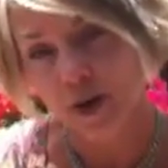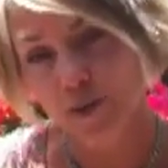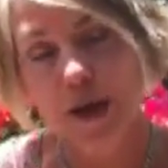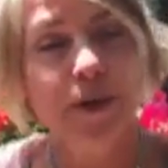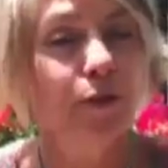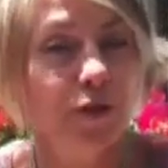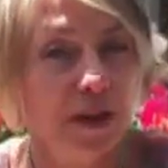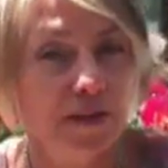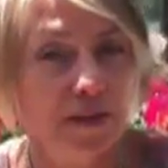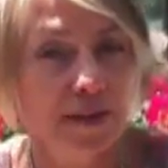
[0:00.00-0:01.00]
Or maybe you're
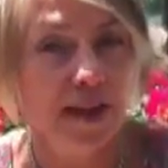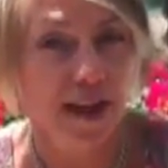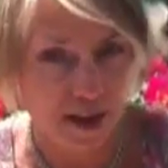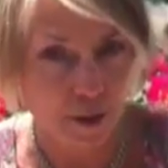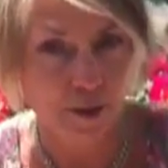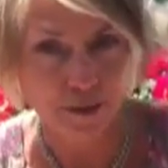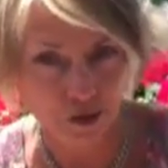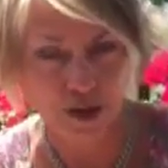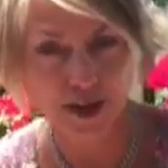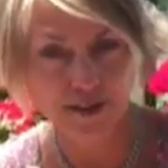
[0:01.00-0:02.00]
facing a health
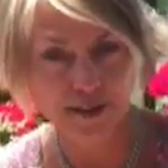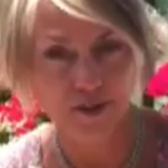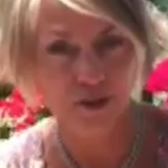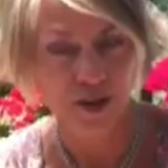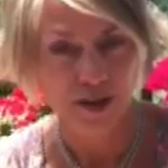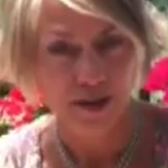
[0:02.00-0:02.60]
challenge.